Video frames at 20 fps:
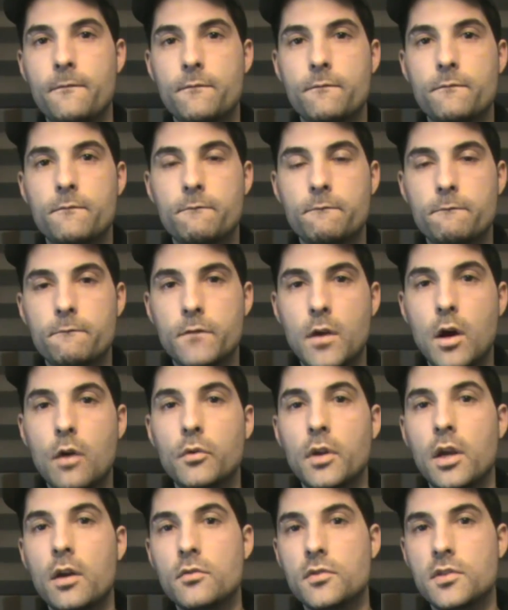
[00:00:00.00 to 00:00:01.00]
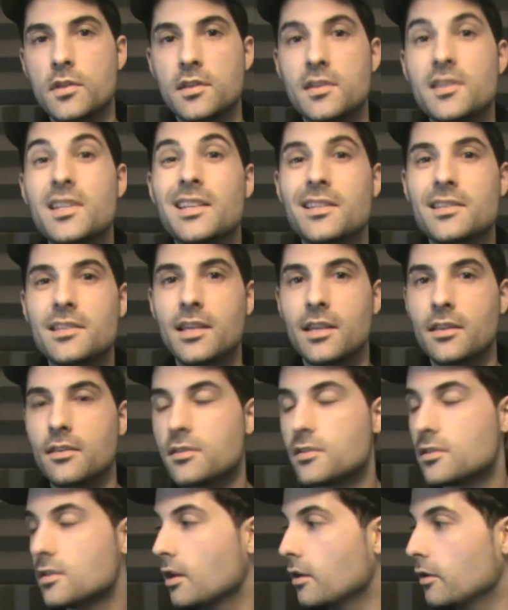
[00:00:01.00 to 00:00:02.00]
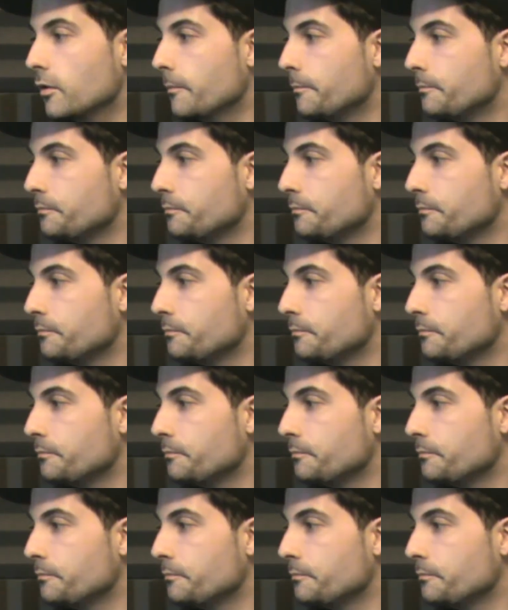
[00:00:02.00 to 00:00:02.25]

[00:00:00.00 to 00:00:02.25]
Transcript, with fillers: the whole notes and the sixteenths. So